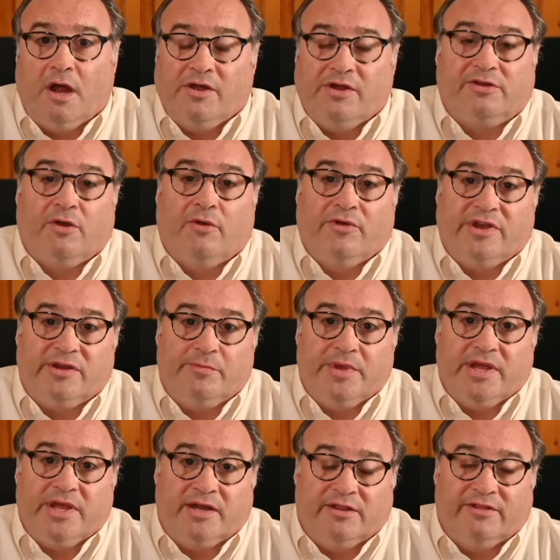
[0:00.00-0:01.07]
are you going to
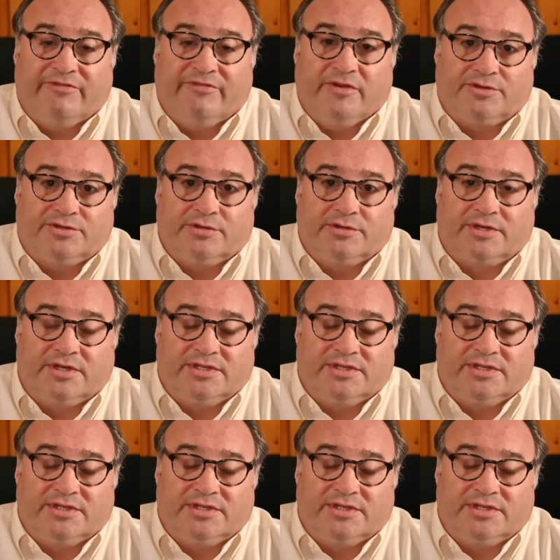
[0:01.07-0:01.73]
be in in the future?